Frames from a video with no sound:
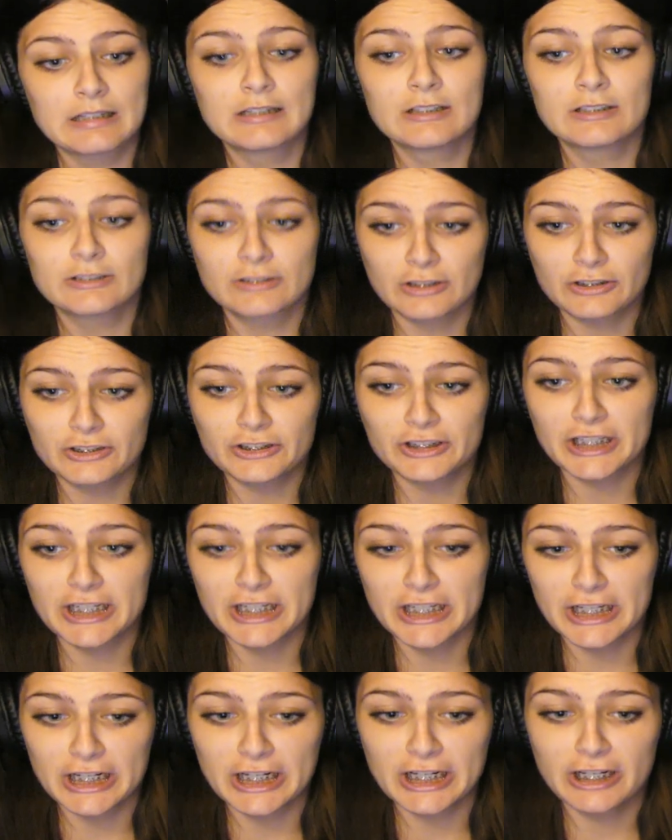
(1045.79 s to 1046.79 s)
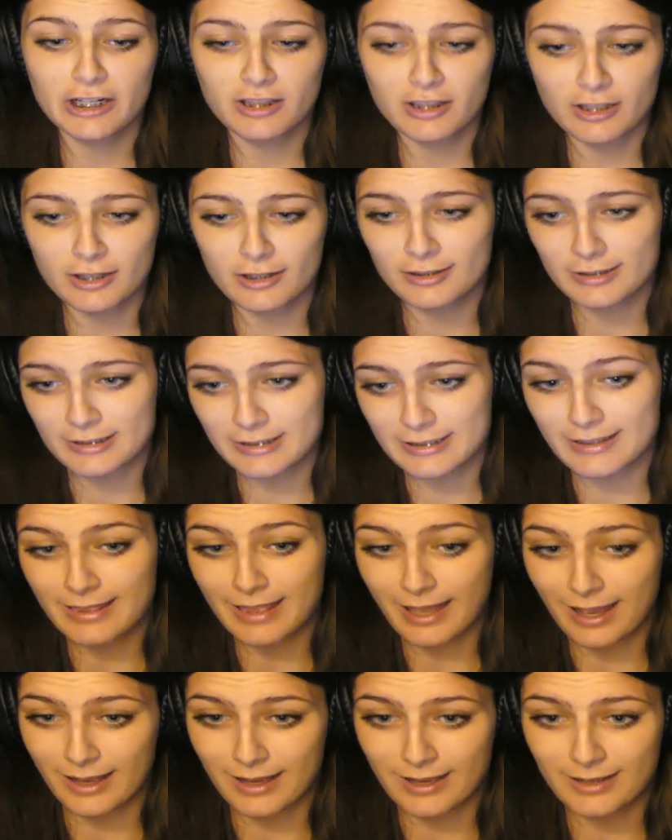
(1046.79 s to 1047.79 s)
So she clung to
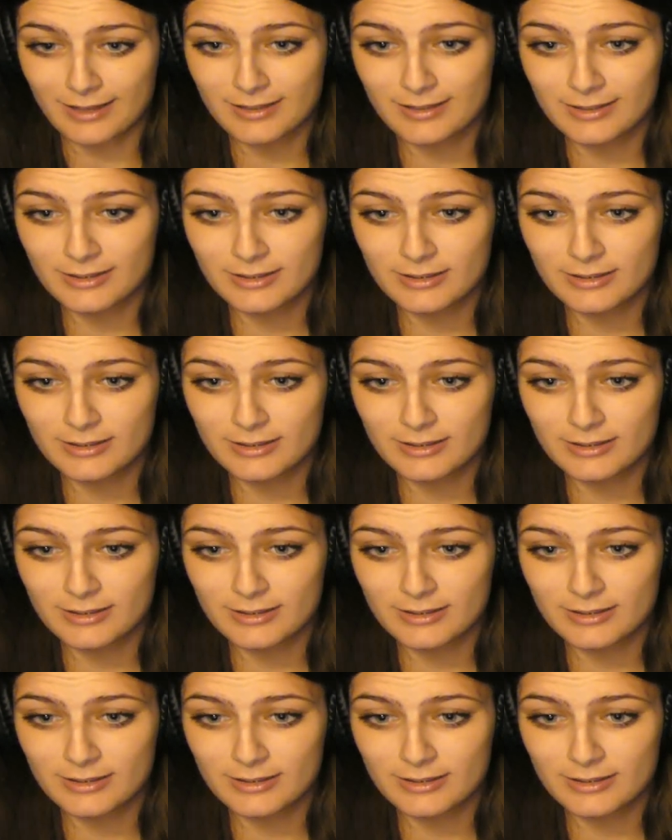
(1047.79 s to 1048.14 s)
that.